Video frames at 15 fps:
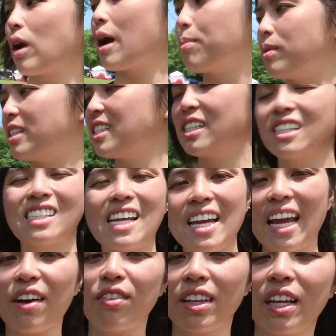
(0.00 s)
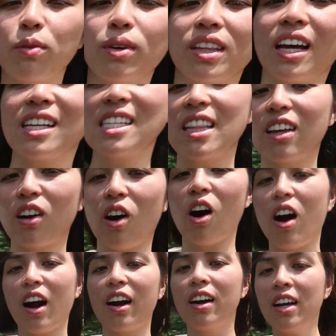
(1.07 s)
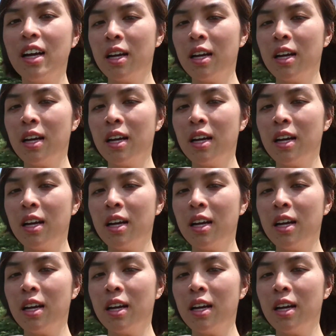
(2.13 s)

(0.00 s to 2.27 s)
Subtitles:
grab and take everything with us in the car,